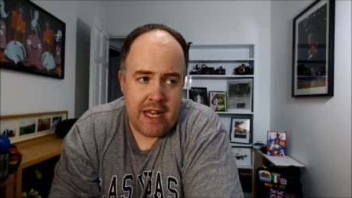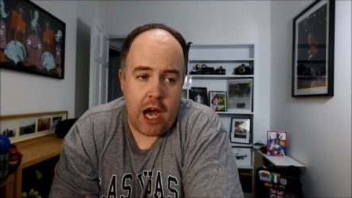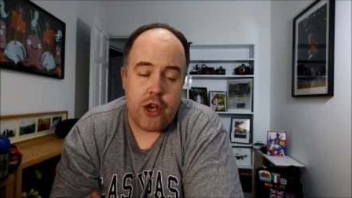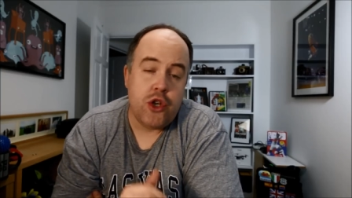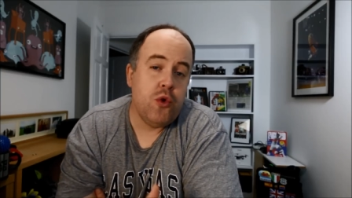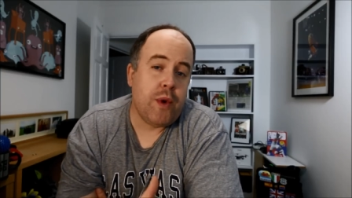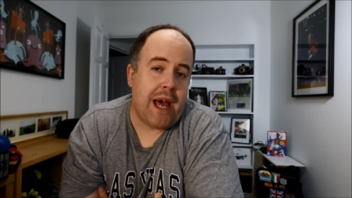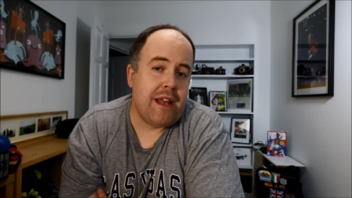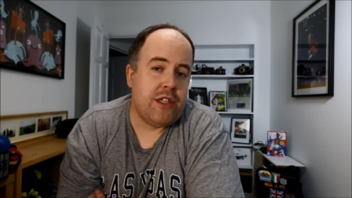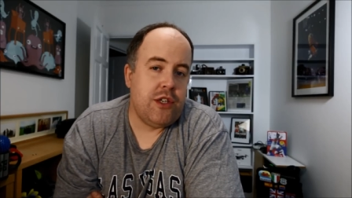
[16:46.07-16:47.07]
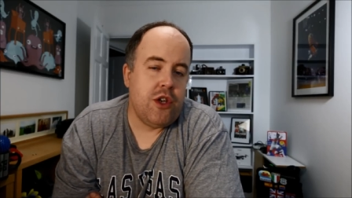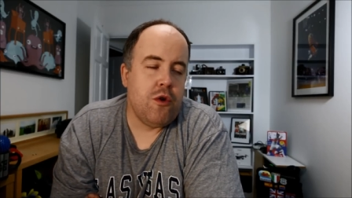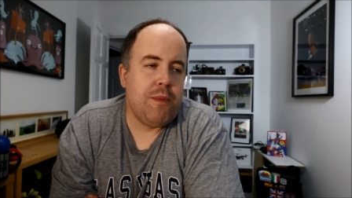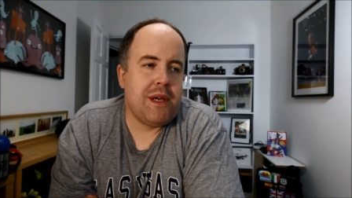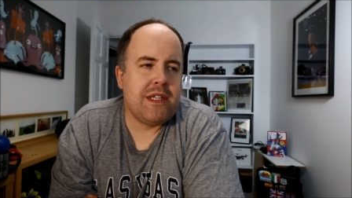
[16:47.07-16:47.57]
I knew what I had to
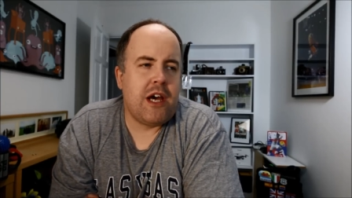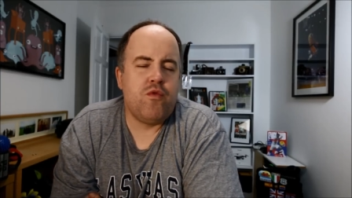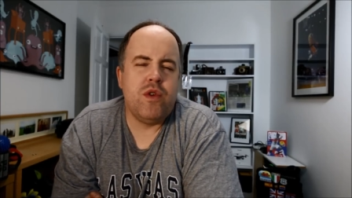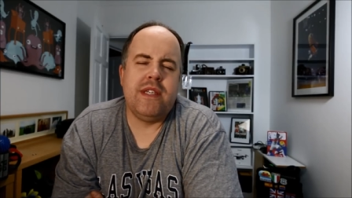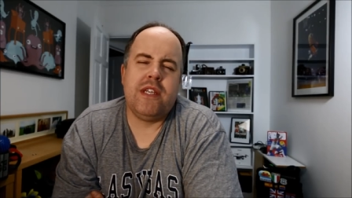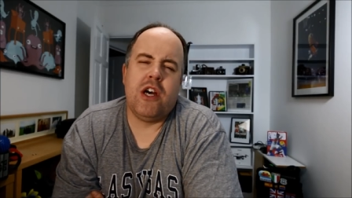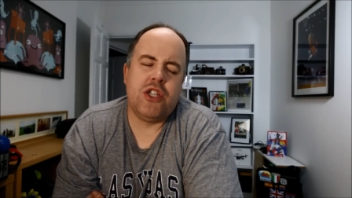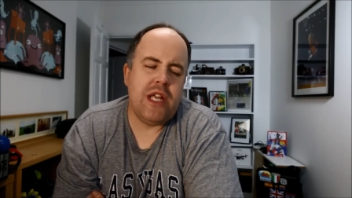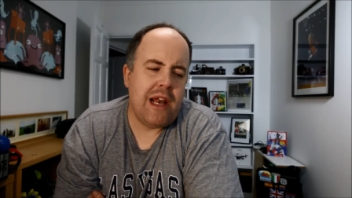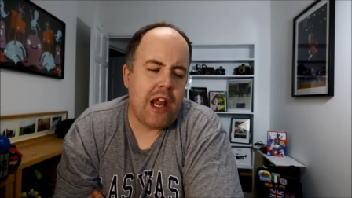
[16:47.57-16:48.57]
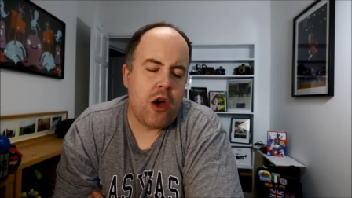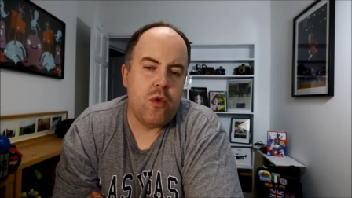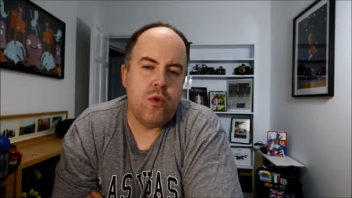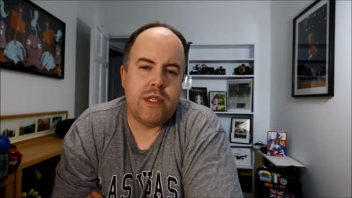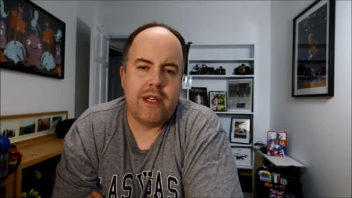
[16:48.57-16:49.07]
do because I'd researched it
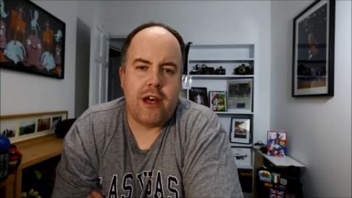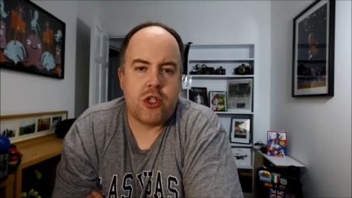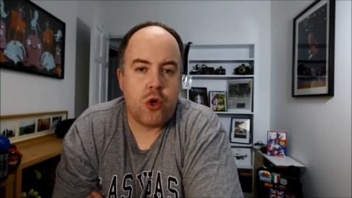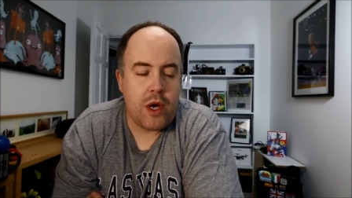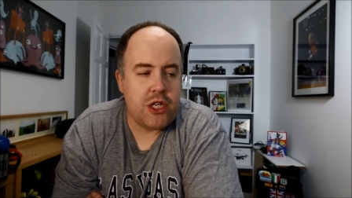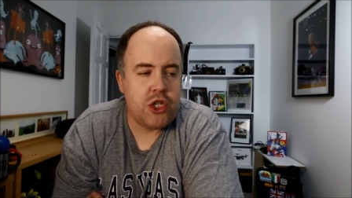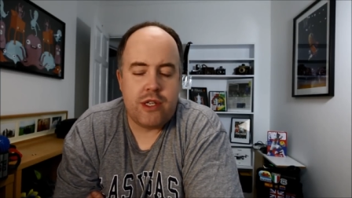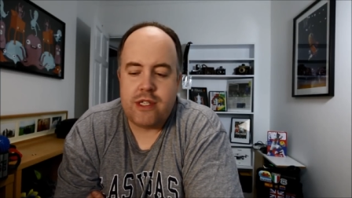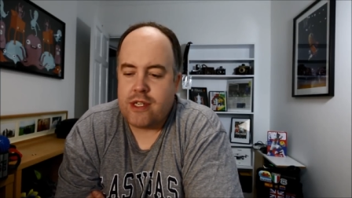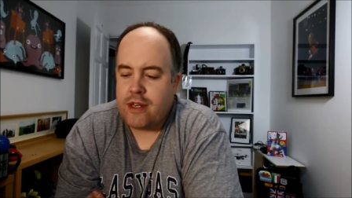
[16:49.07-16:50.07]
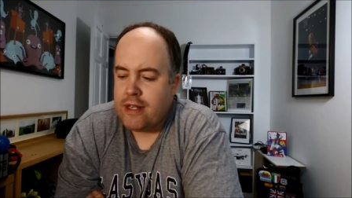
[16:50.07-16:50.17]
loads and asked questions